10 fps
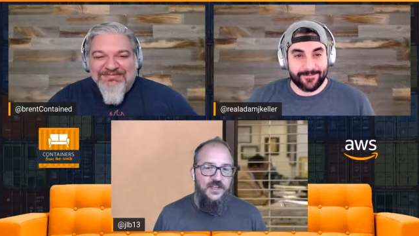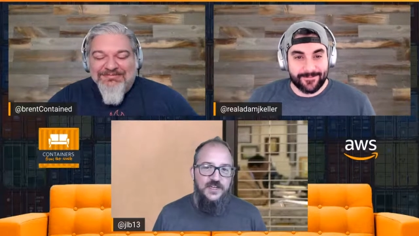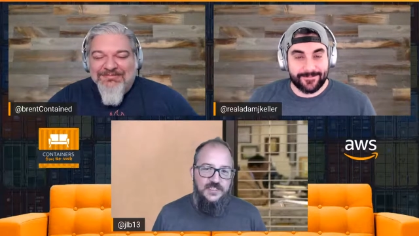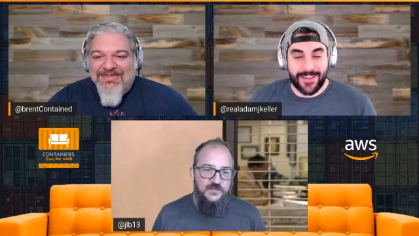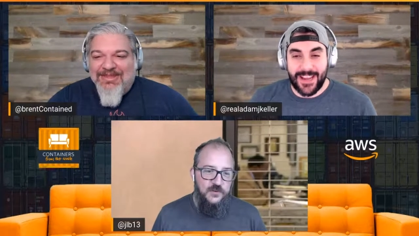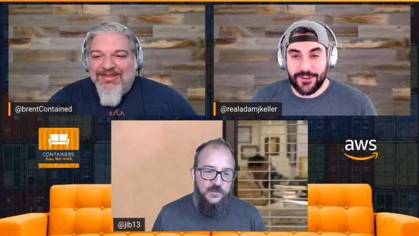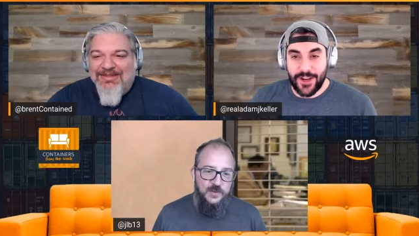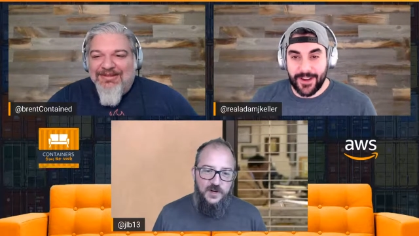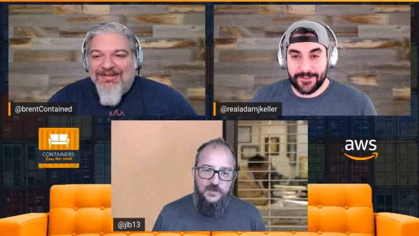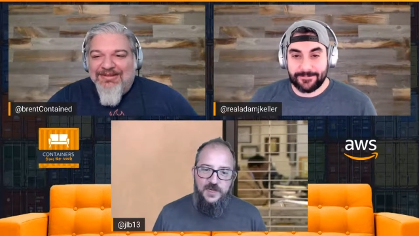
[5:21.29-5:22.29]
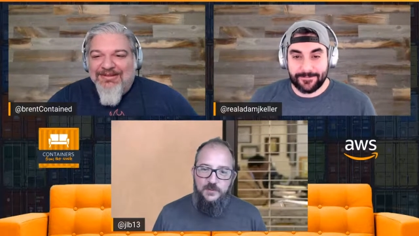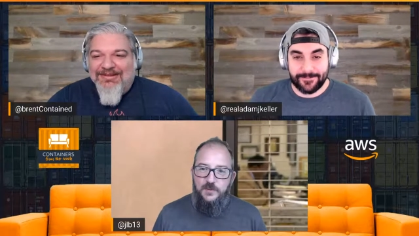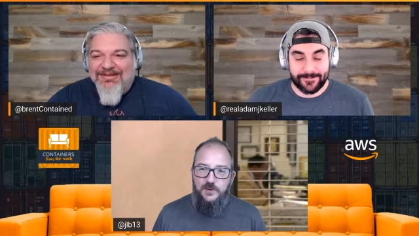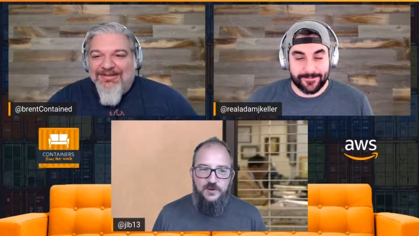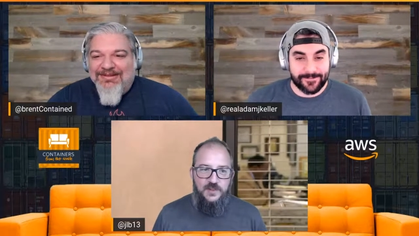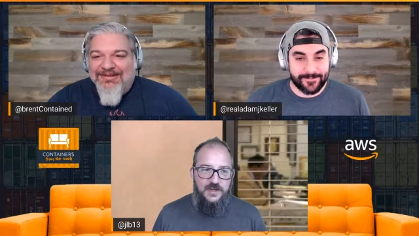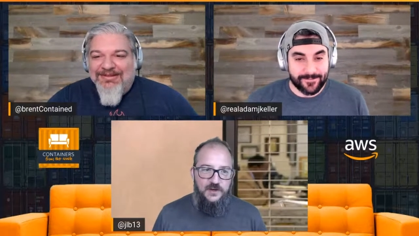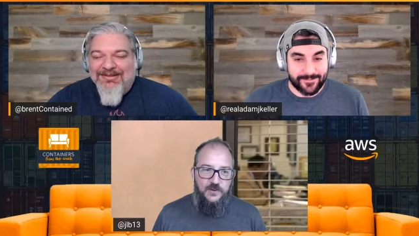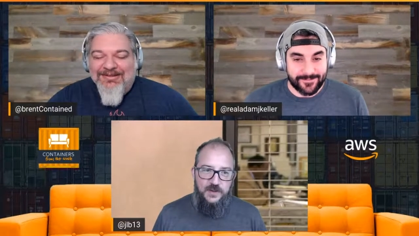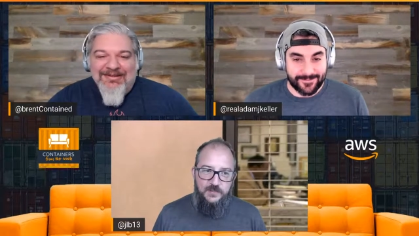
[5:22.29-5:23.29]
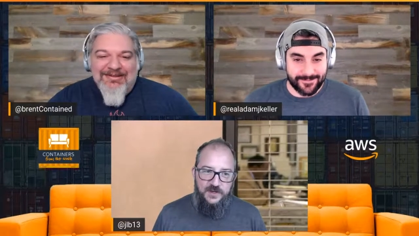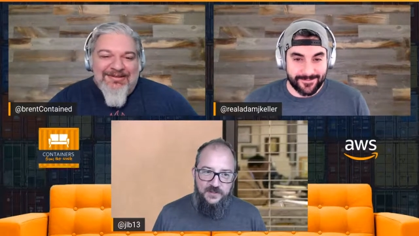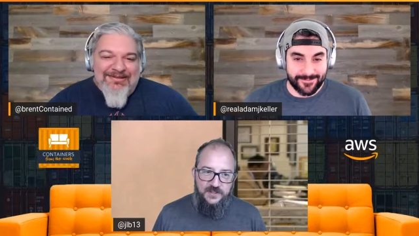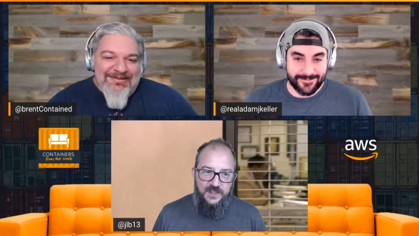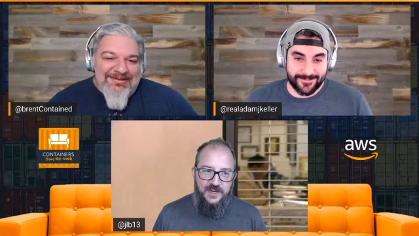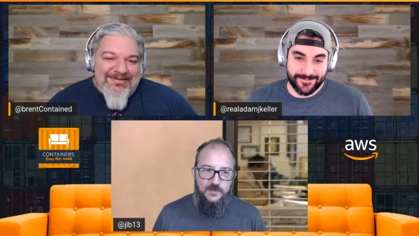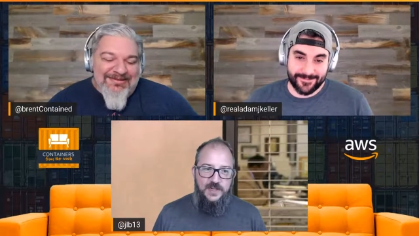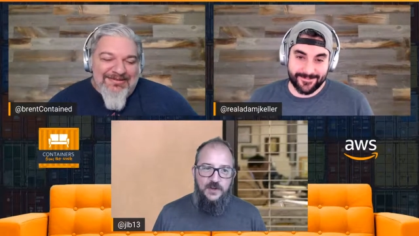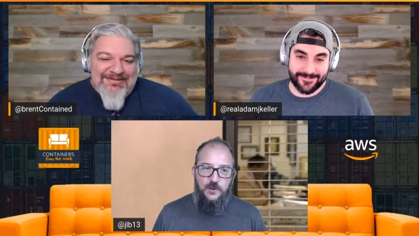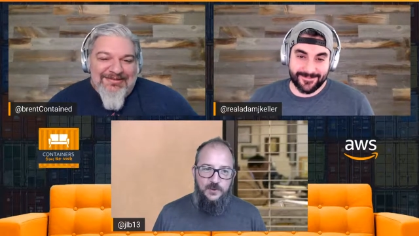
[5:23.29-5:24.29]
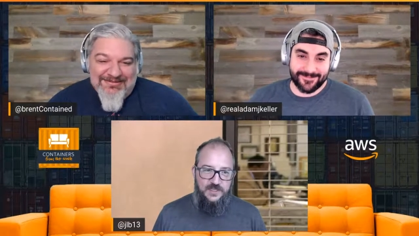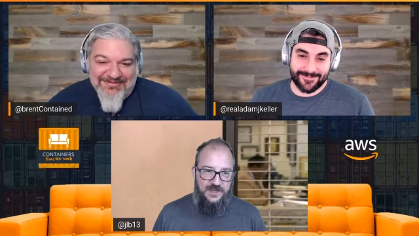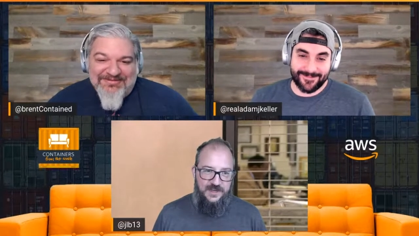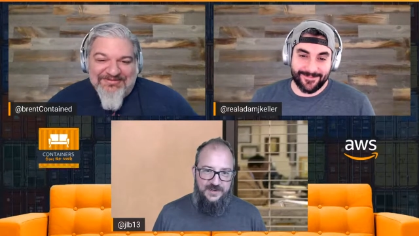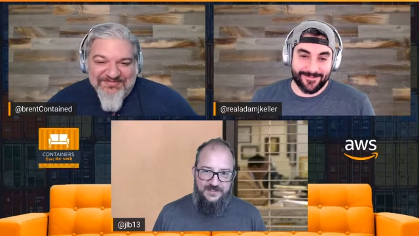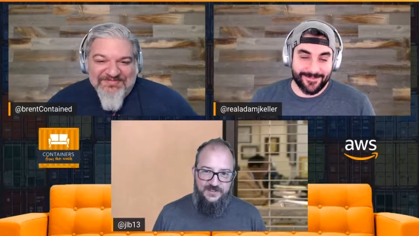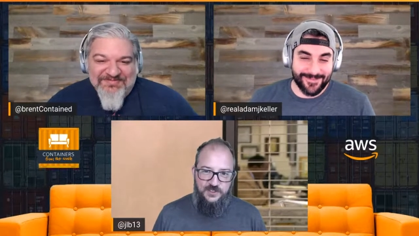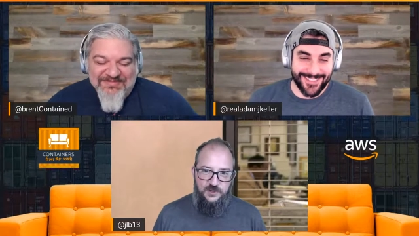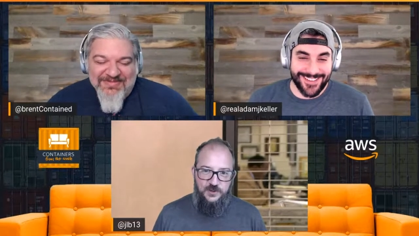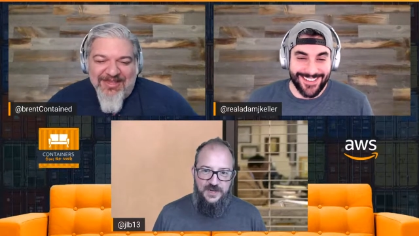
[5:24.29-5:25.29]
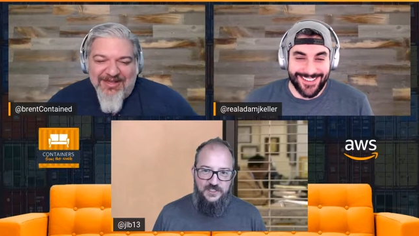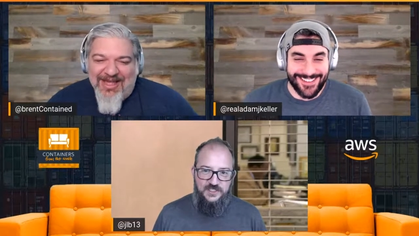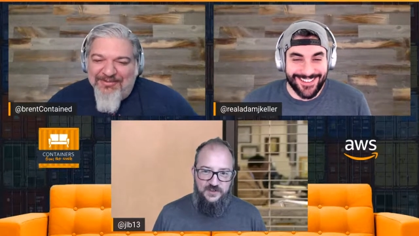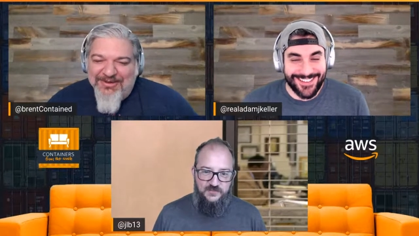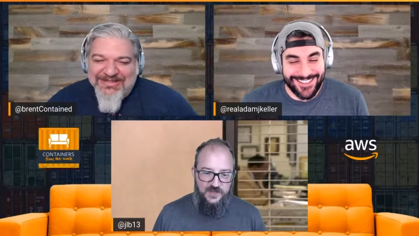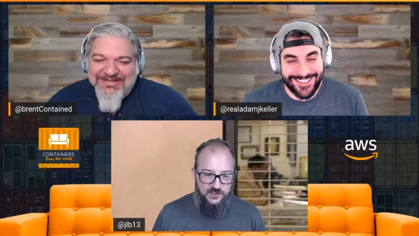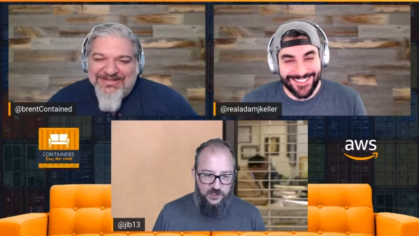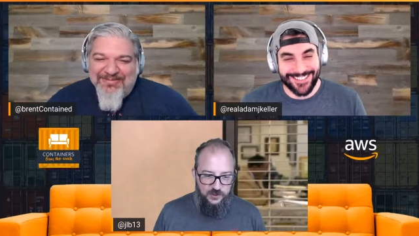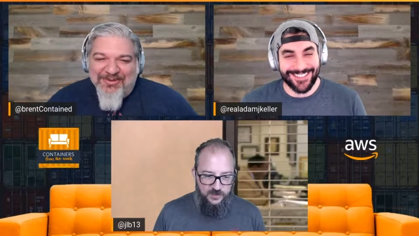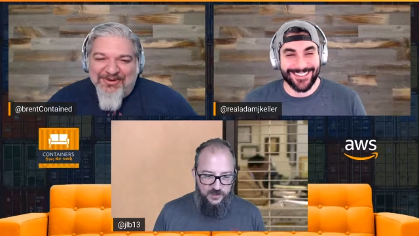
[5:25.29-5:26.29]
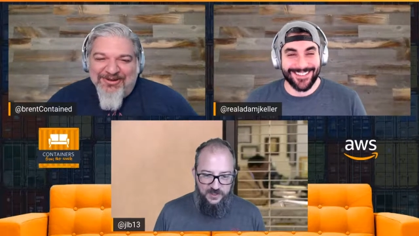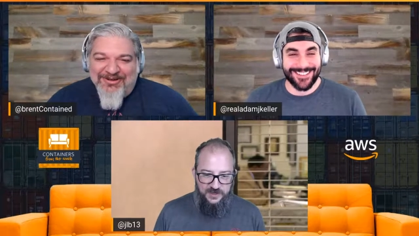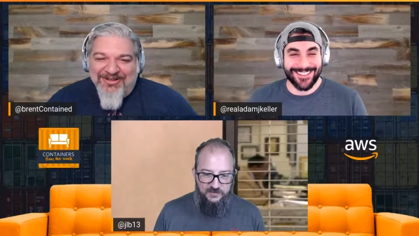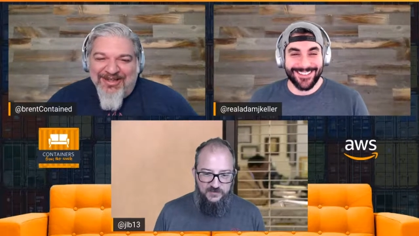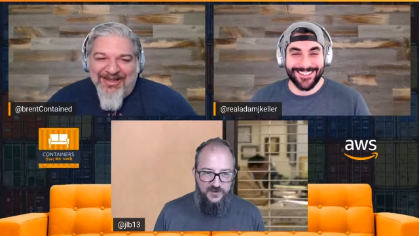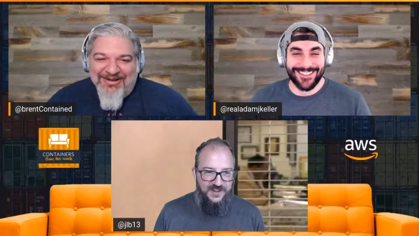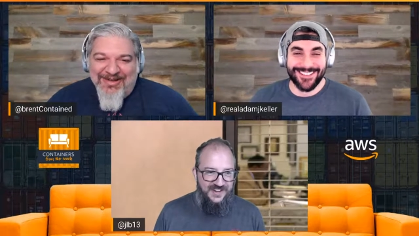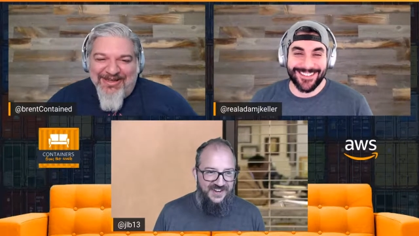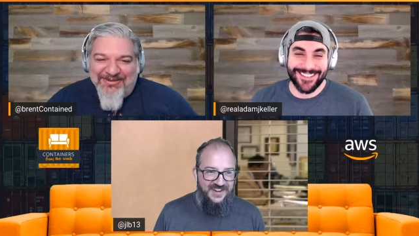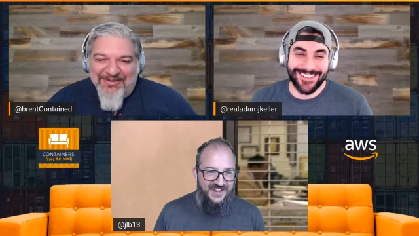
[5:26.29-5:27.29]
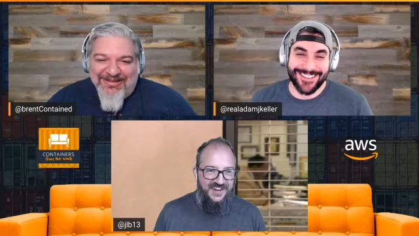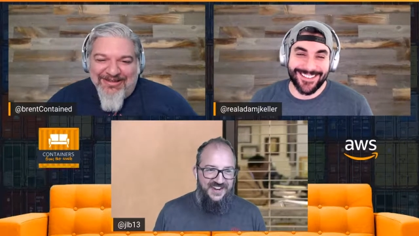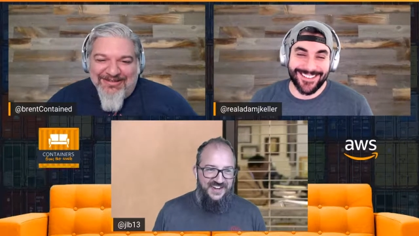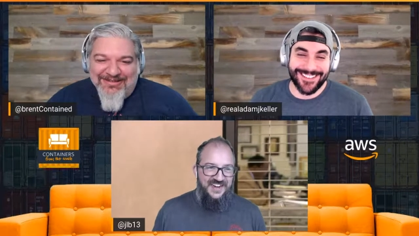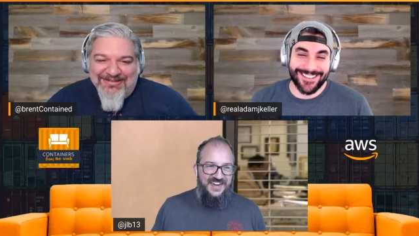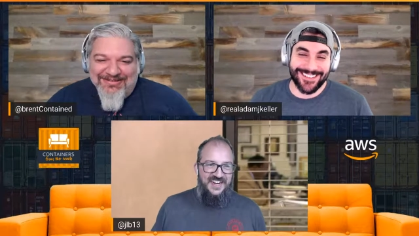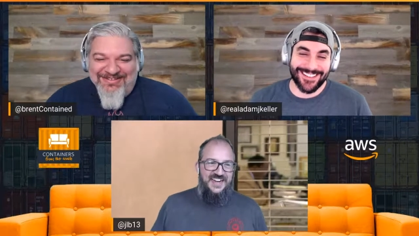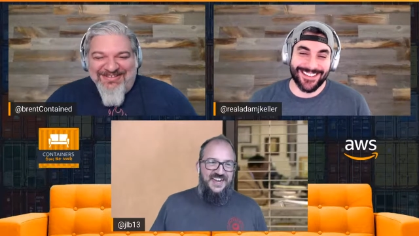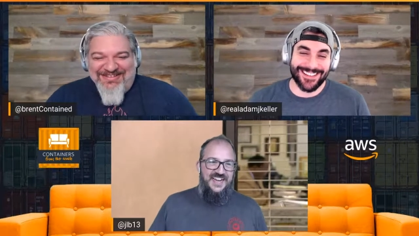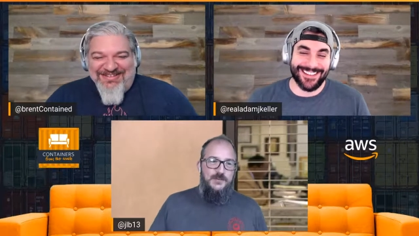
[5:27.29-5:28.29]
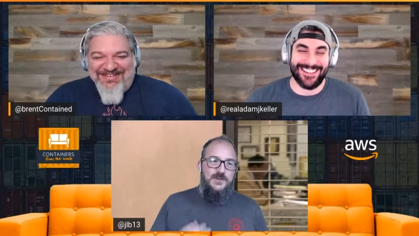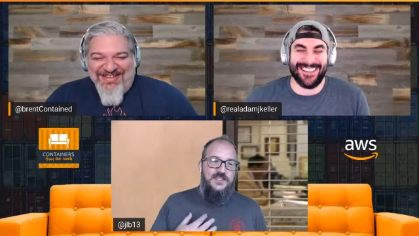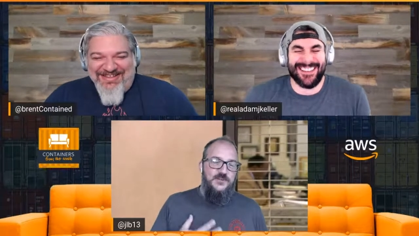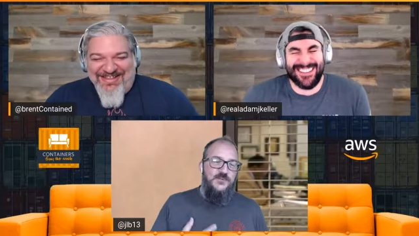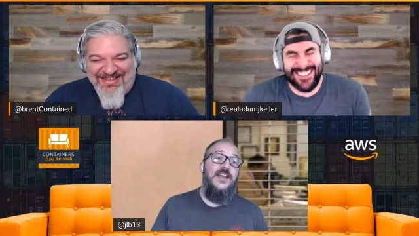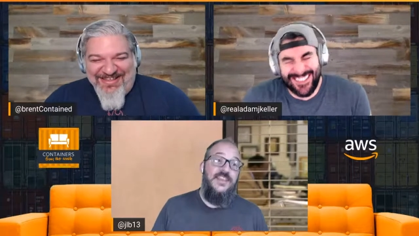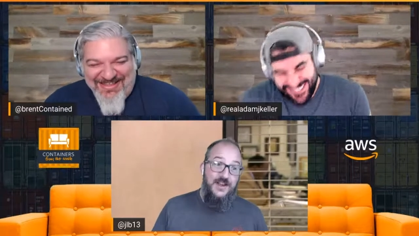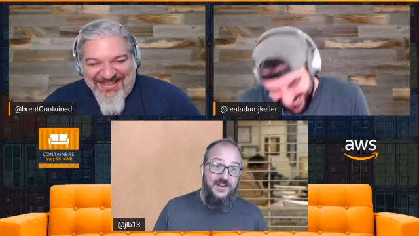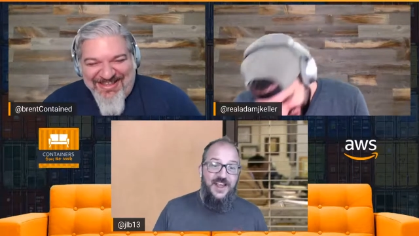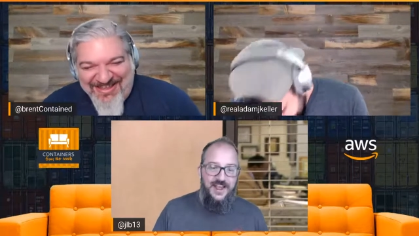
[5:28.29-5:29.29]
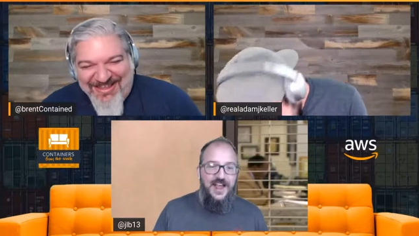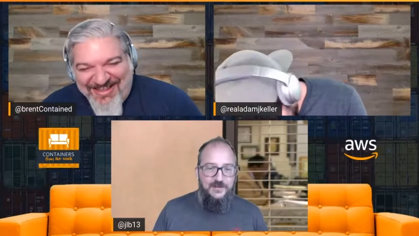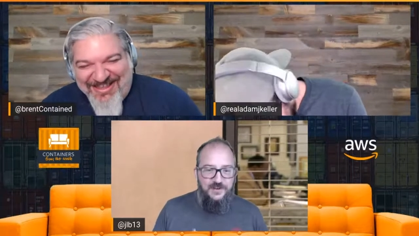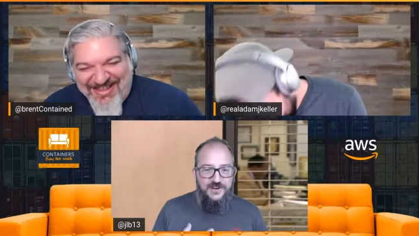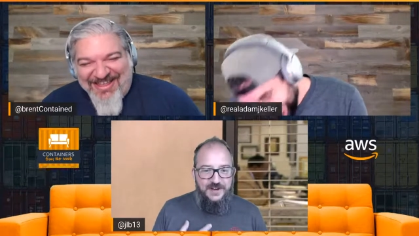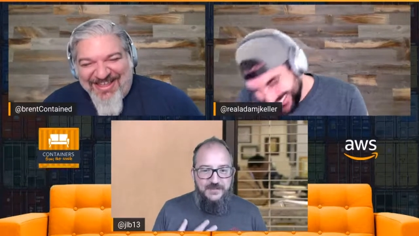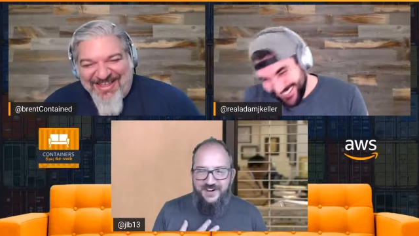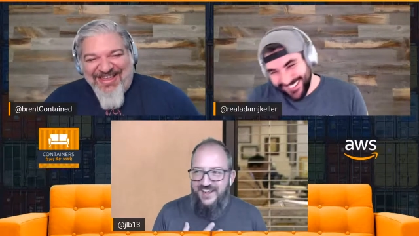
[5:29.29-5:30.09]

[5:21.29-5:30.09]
Speaker 1: you guys have to remember, I'm like a borderline graybeard. Like I'm like an old guy, so I just have like a terminal. Borderline,
Speaker 2: by the way.
Speaker 1: I'm a well, yeah, okay. I'm a graybeard.